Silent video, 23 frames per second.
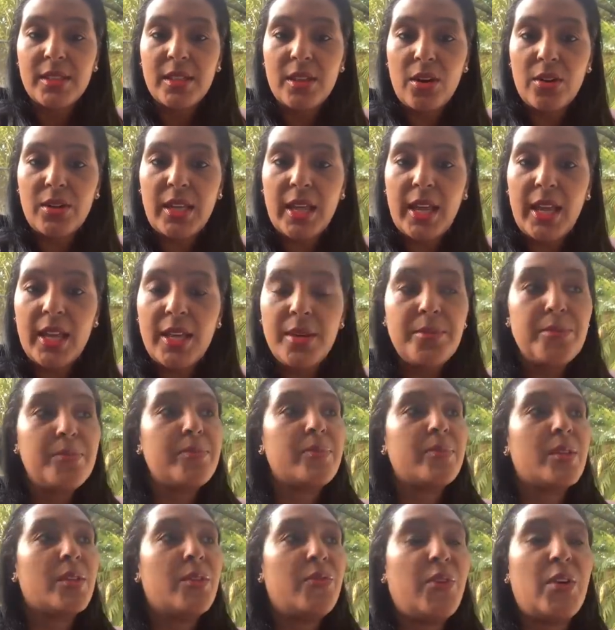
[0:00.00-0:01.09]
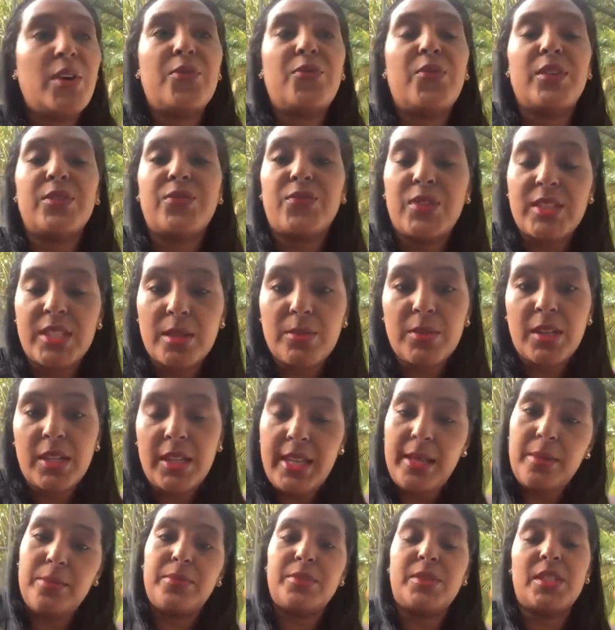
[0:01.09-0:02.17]
okay, for some
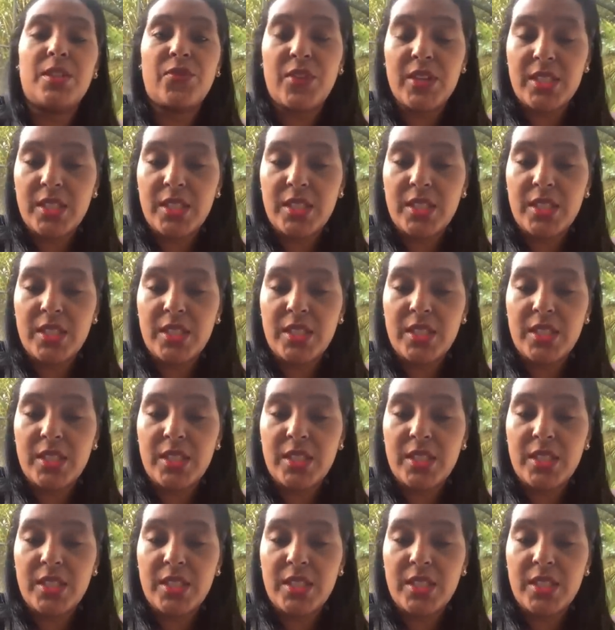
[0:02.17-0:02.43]
clicks,